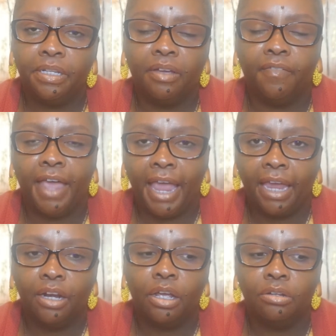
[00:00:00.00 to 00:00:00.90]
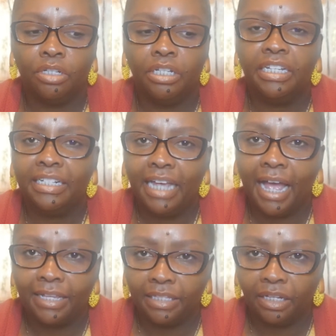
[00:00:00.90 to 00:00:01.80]
of hanging on to a
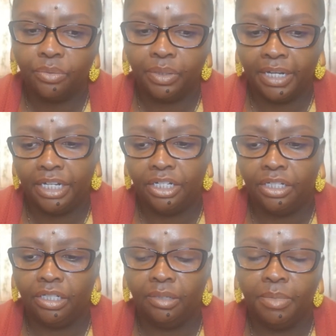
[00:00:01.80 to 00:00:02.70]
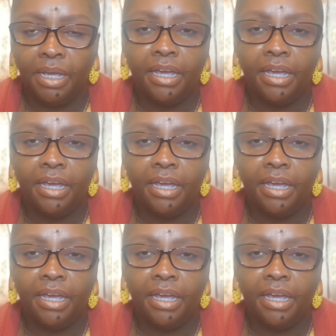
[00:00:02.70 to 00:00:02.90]
toxic relationship?